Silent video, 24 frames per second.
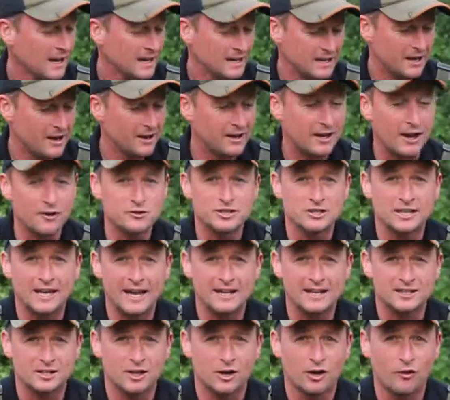You know, it goes
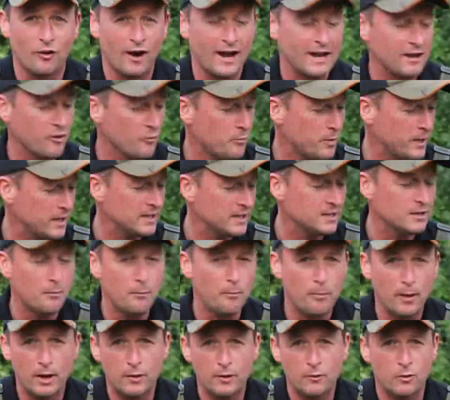against the grain. I've been in the
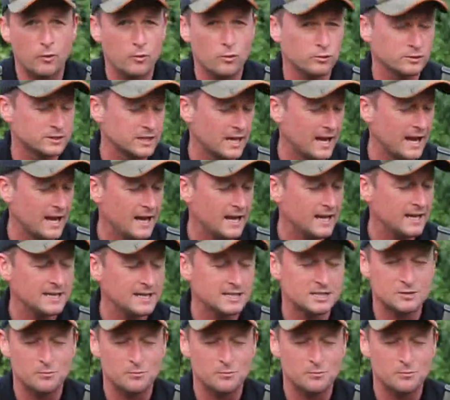boat all day,